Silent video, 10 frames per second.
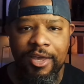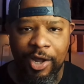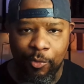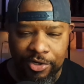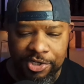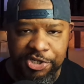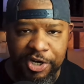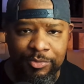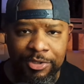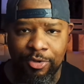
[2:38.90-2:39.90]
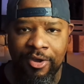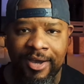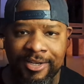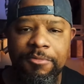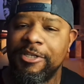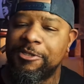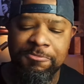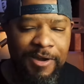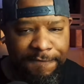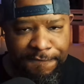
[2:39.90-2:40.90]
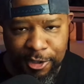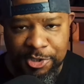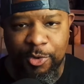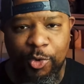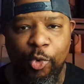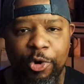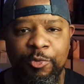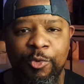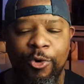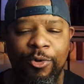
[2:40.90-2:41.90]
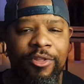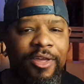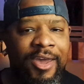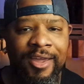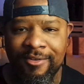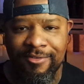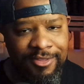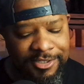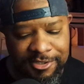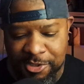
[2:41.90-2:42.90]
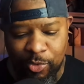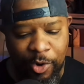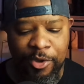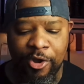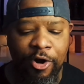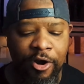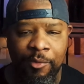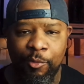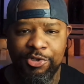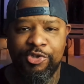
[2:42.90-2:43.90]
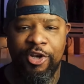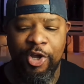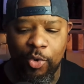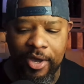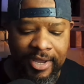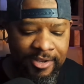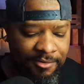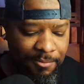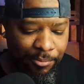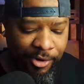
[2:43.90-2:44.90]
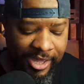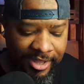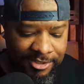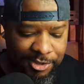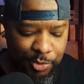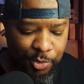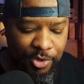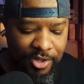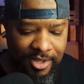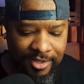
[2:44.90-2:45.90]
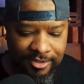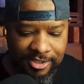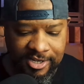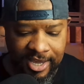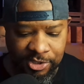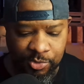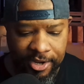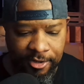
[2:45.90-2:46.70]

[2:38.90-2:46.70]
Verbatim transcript: and I want to share it with you guys. But this is my first recorded roll, and this is where we are, and we're just going to go ahead and bring it into the stage right